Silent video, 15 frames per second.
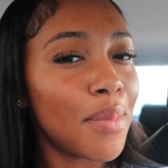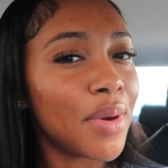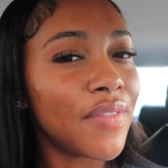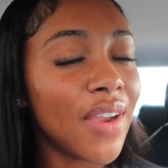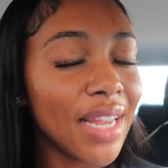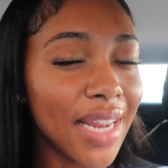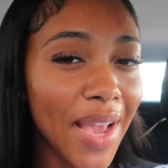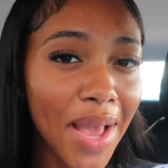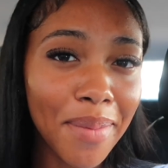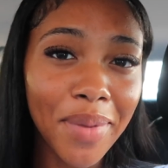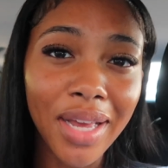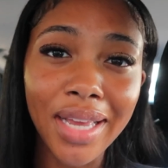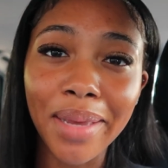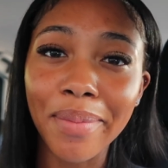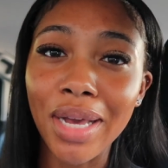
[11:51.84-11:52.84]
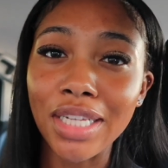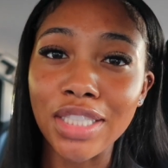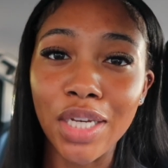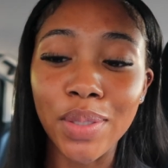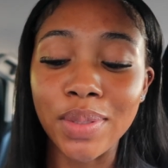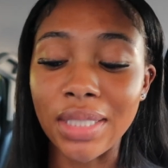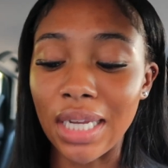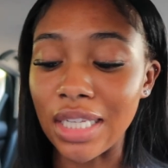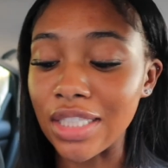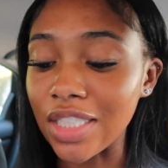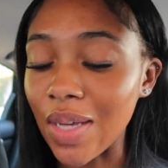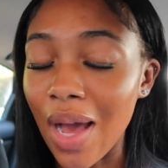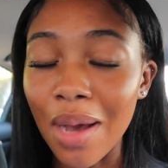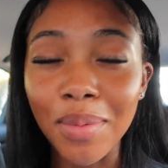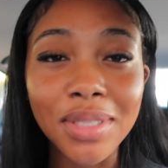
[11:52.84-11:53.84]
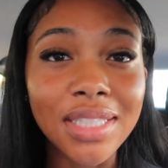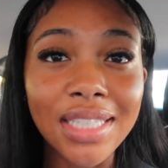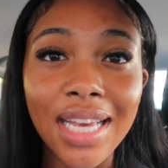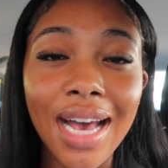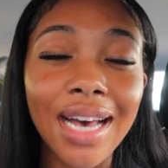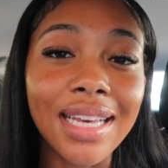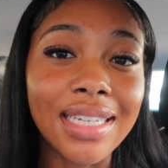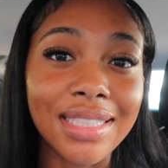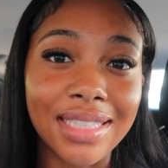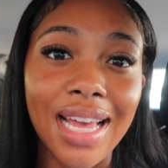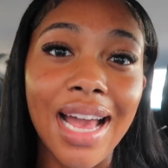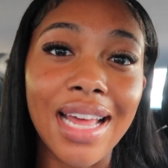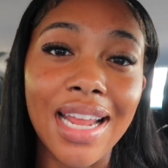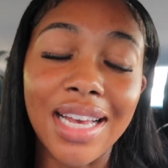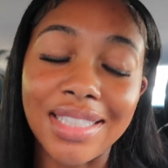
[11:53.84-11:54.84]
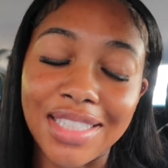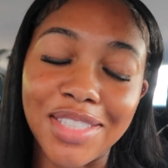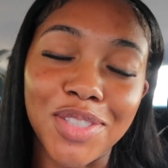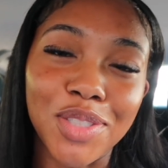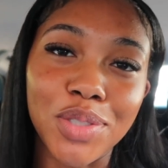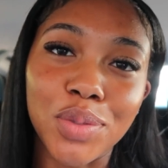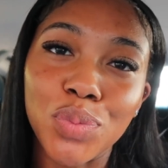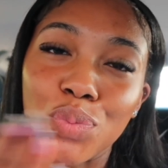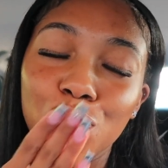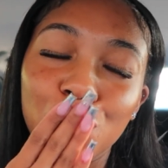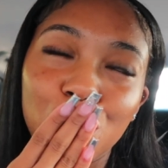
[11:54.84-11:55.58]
But right now, I'm about to get my toes done. So I will see y'all inside. I'll see you soon.